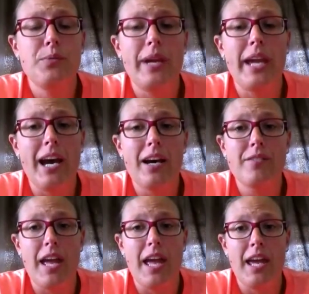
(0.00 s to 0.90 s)
We
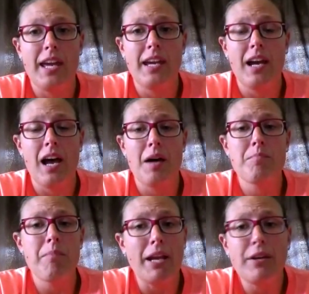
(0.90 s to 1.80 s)
have a
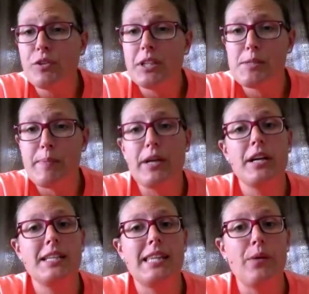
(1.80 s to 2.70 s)
mindfulness
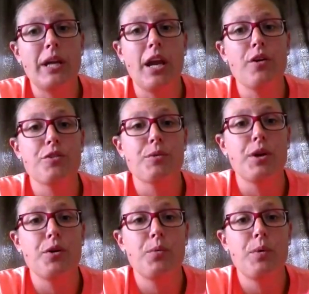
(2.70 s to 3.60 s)
period that we go
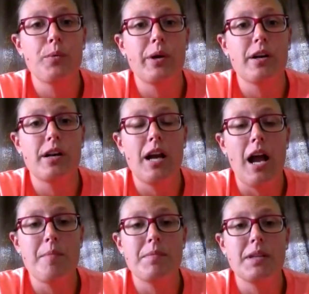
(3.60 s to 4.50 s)
through where we're
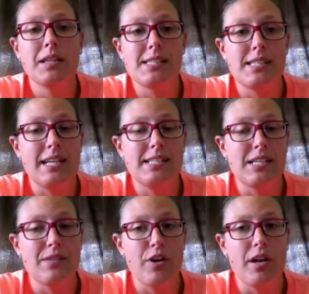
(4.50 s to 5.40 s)
listening to
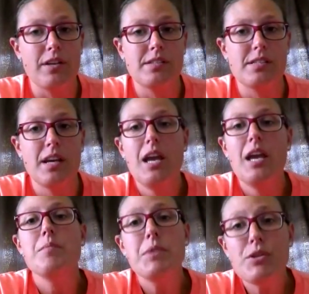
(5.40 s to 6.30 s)
different
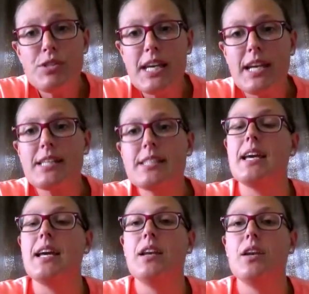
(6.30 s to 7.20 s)
musics,
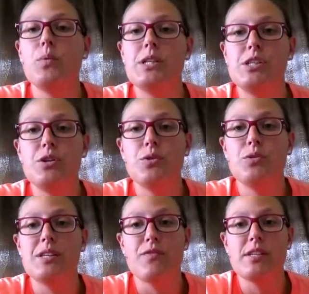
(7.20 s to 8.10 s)
and we do
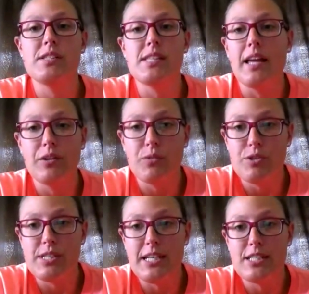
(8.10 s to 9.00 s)
different silent
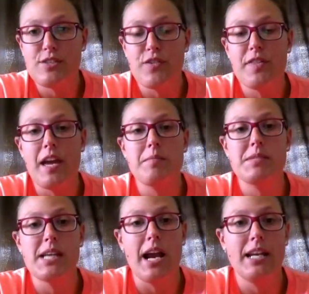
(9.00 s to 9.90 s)
routines for them
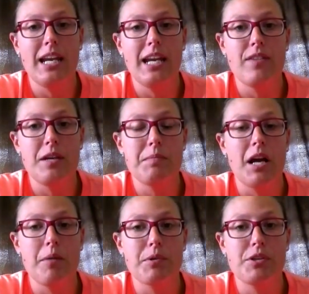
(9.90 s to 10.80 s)
to kind of give them
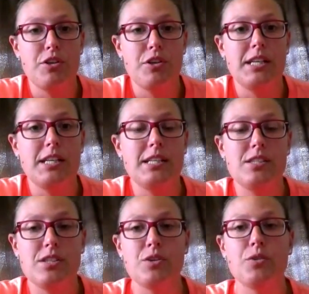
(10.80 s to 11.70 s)
an opportunity
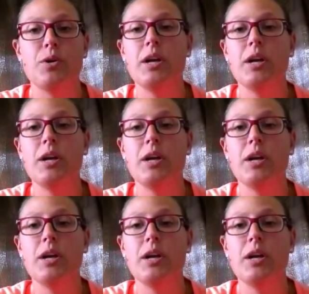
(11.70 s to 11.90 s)
to